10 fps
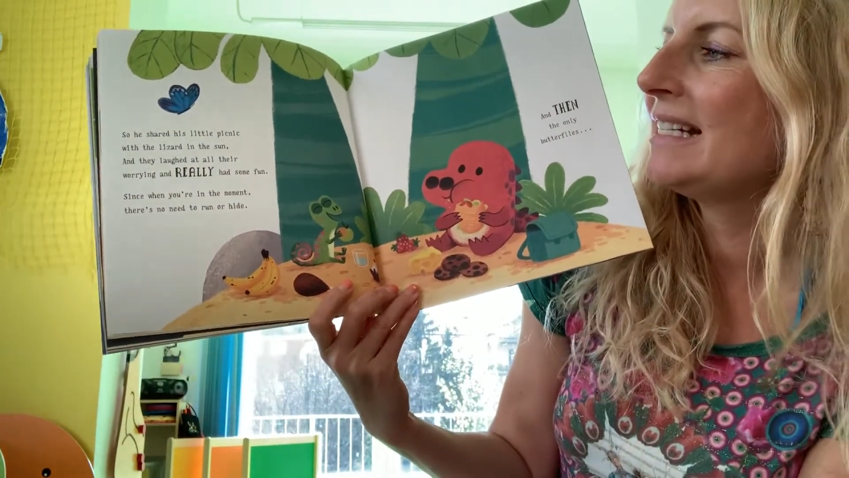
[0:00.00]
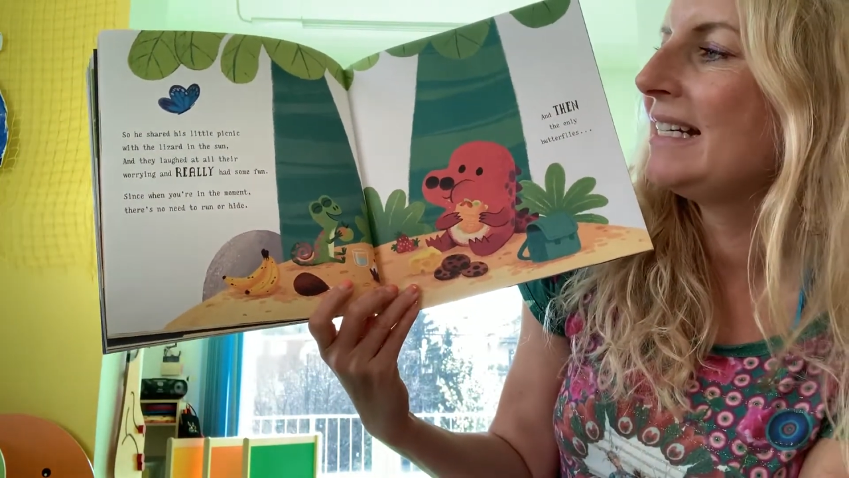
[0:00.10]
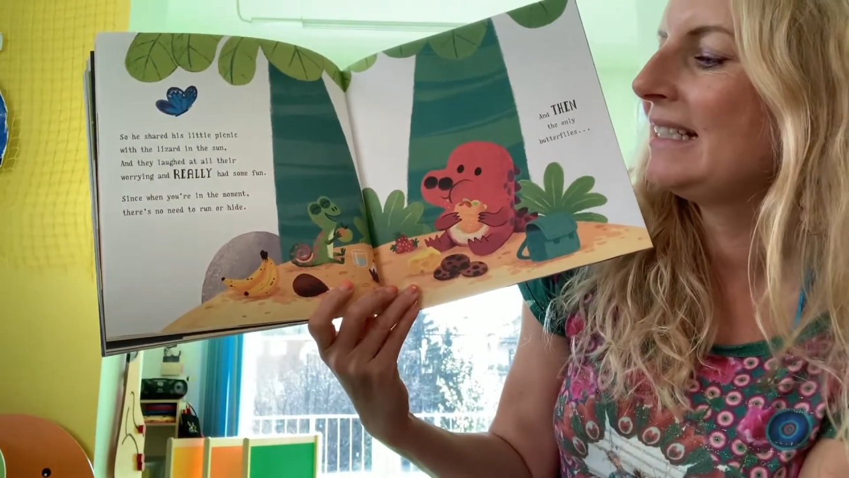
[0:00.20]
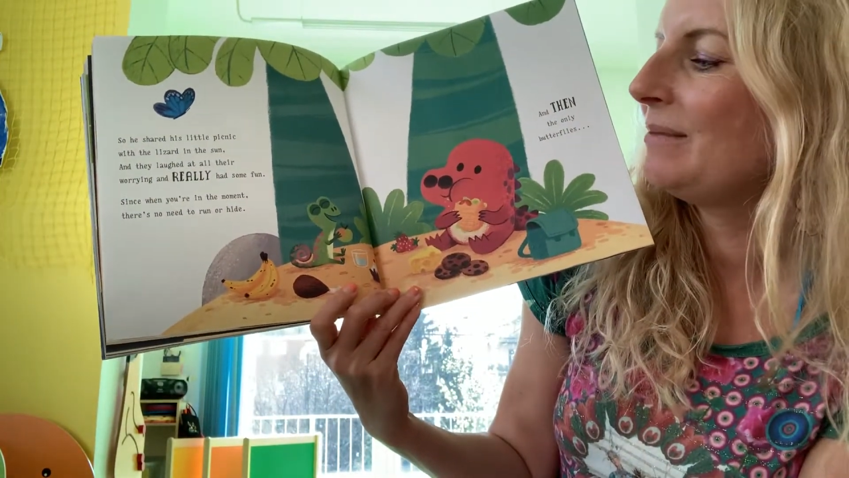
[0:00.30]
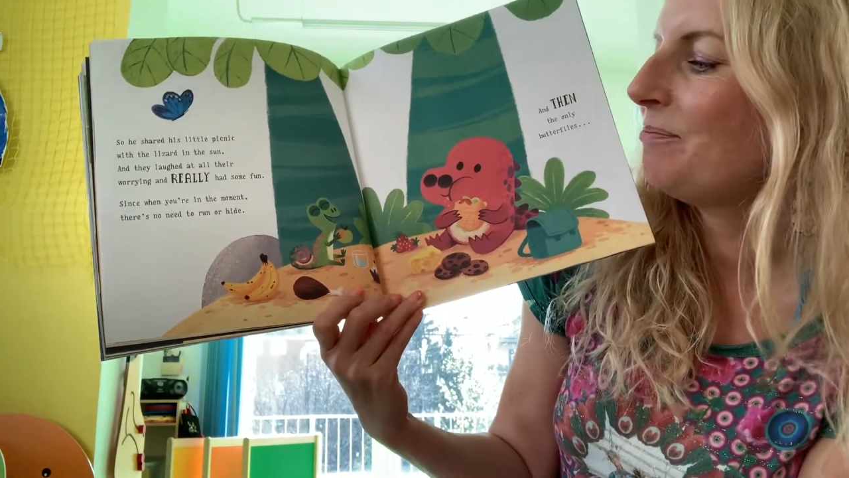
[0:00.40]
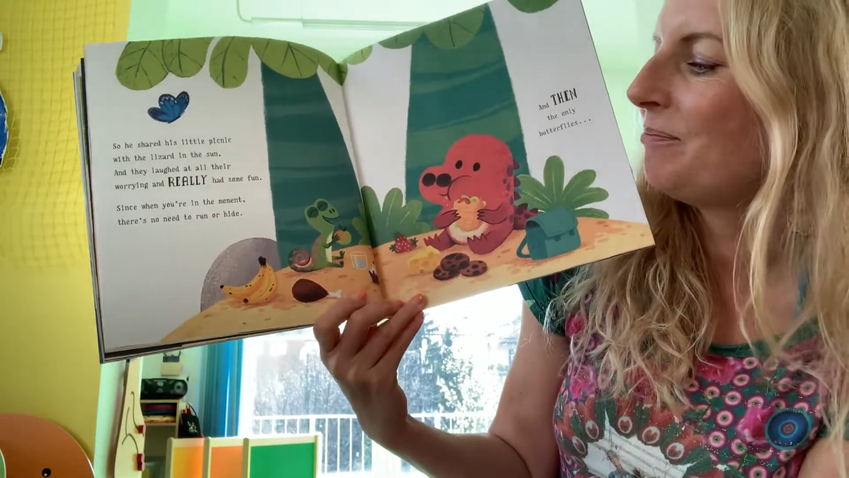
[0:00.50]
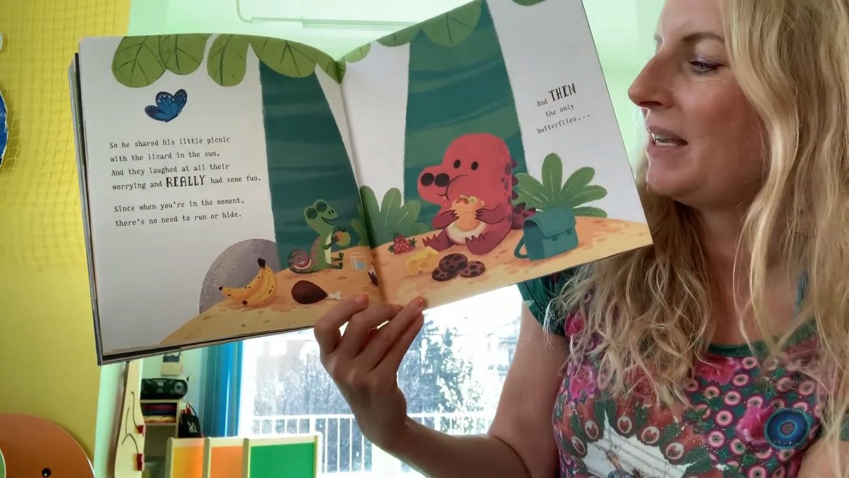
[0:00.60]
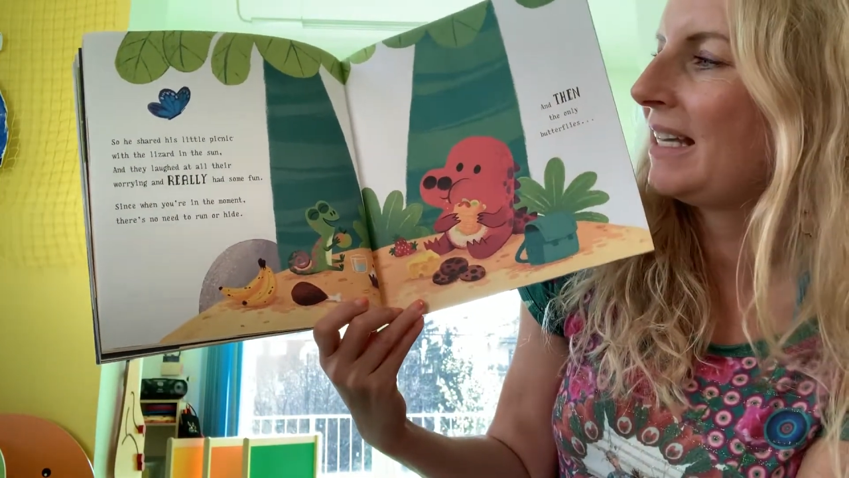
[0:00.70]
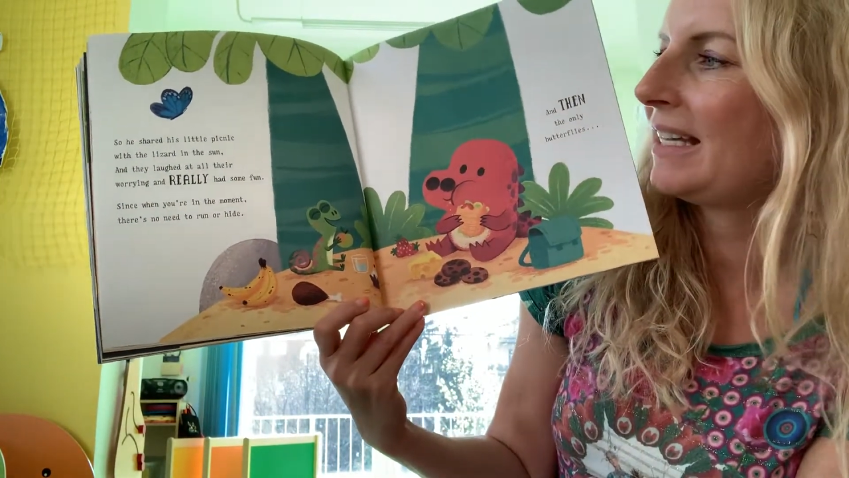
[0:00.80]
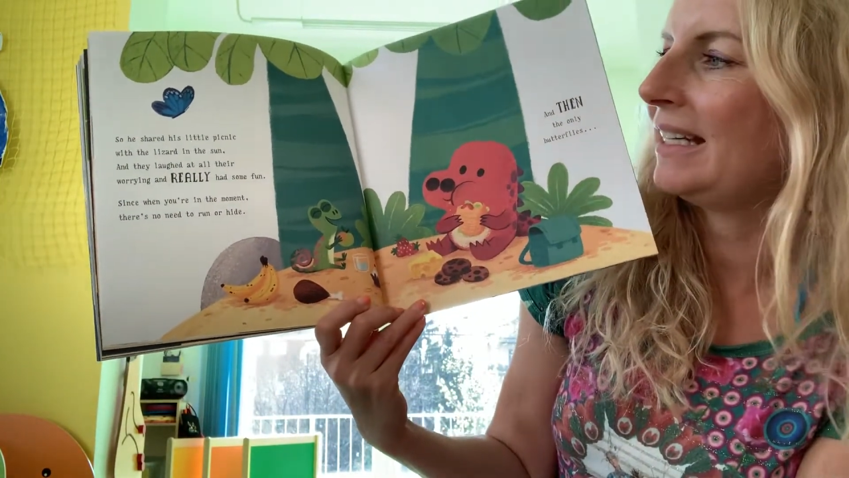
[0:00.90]
little
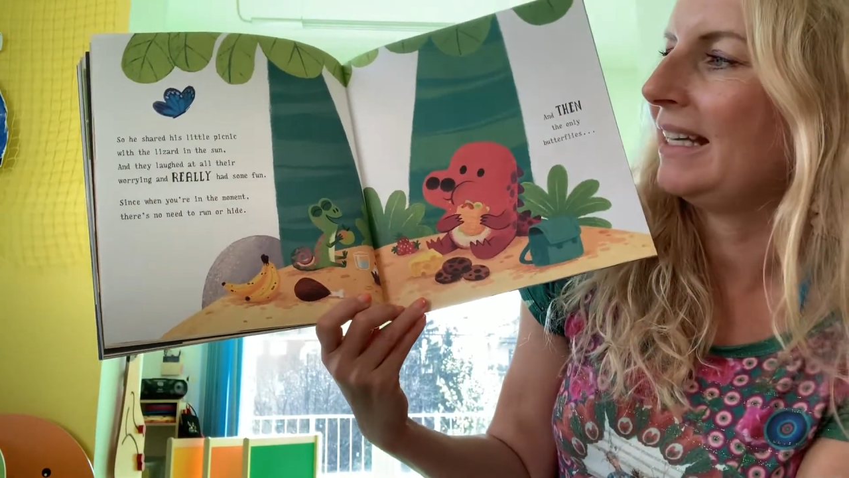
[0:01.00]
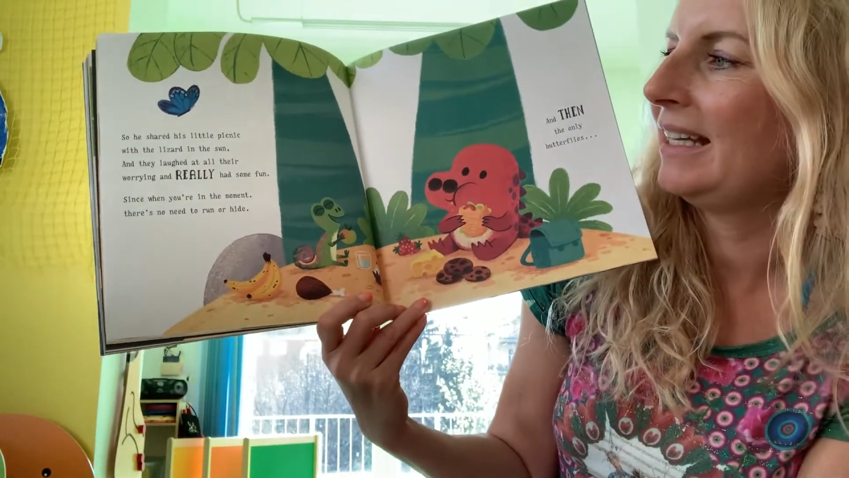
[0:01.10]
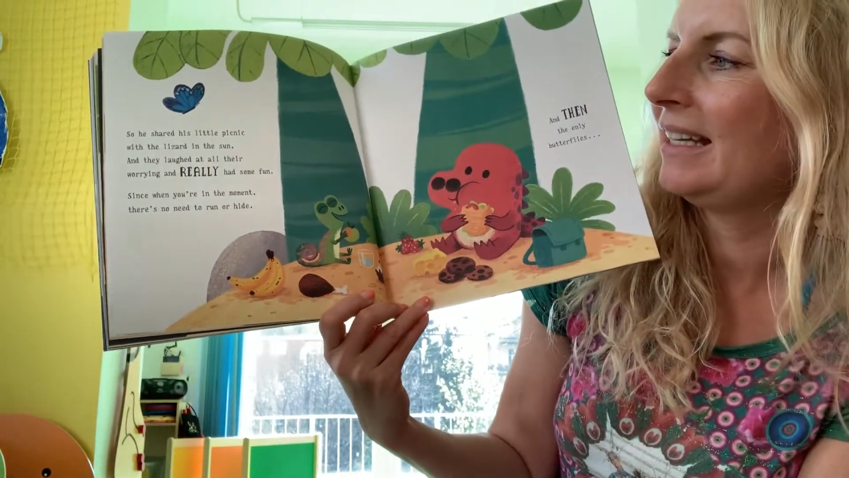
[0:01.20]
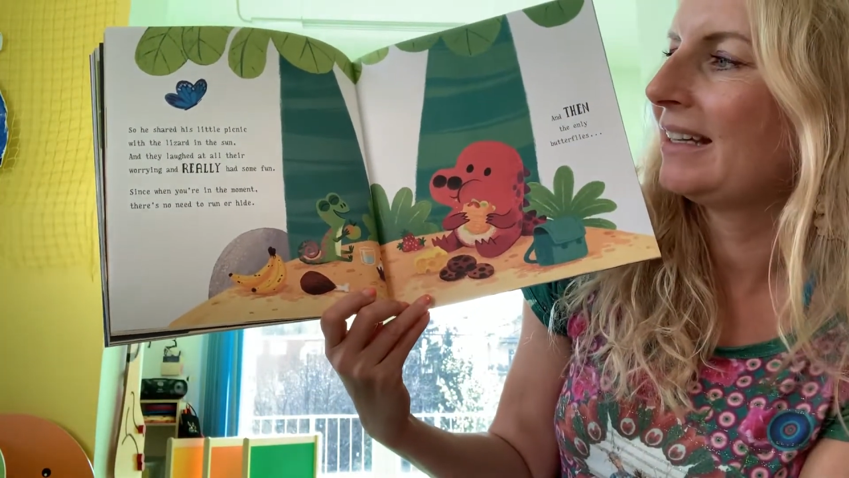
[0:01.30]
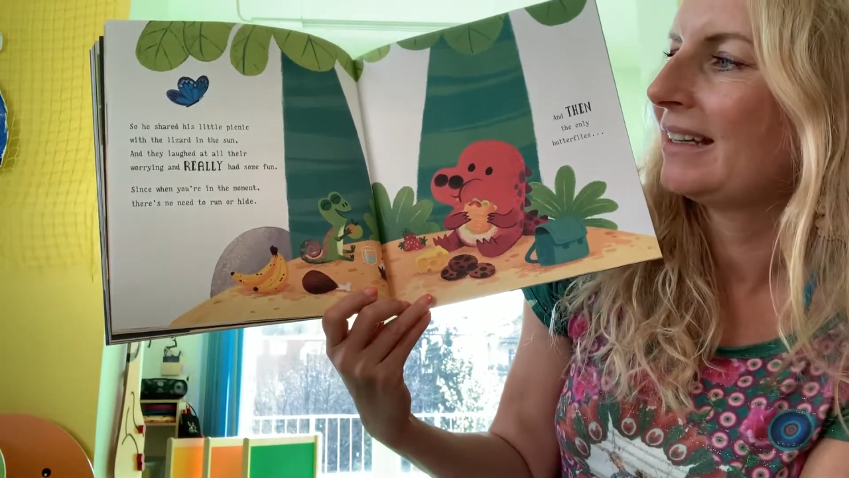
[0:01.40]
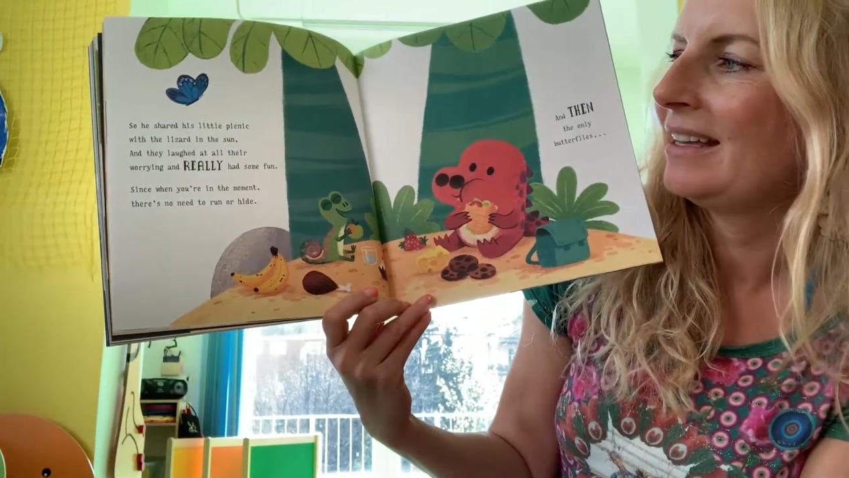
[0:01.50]
picnic